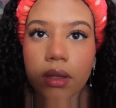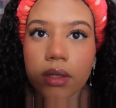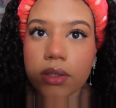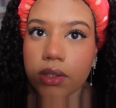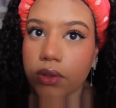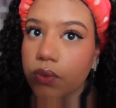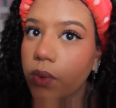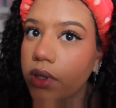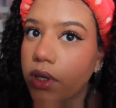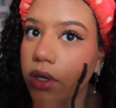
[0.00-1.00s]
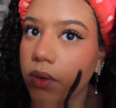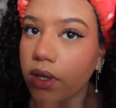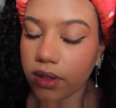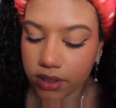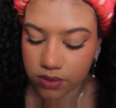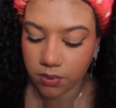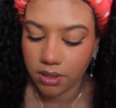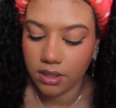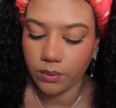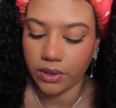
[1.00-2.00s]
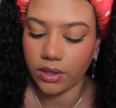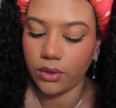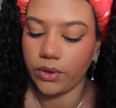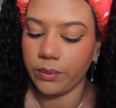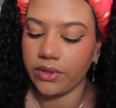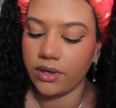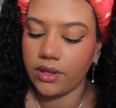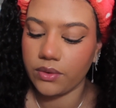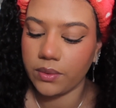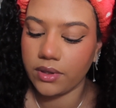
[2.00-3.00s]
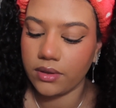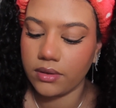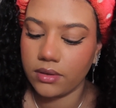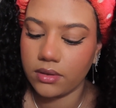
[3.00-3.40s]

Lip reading: This is one coat on this one. We're gonna go in with another one.